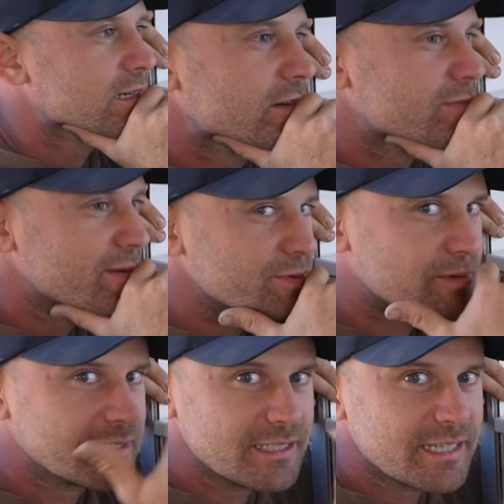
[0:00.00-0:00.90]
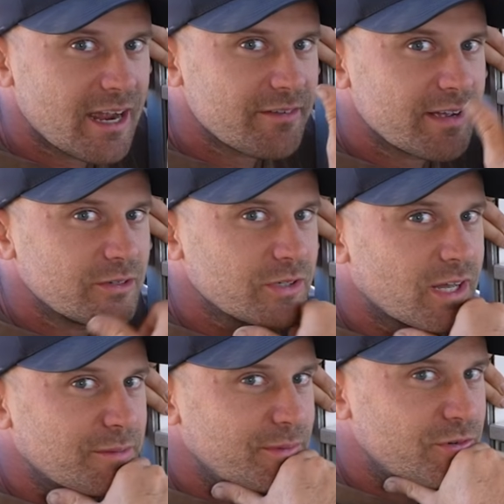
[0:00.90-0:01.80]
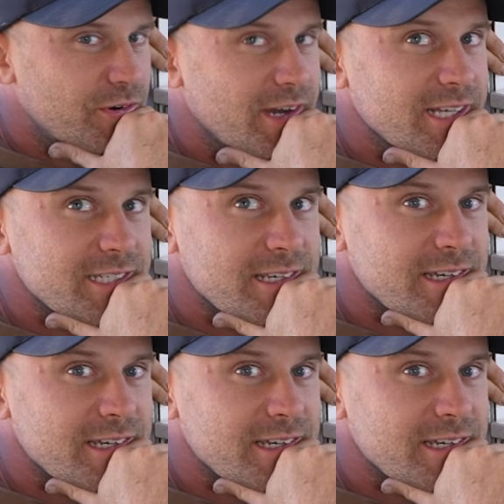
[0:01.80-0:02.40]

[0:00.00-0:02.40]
Remember what this caravan looked like before, guys?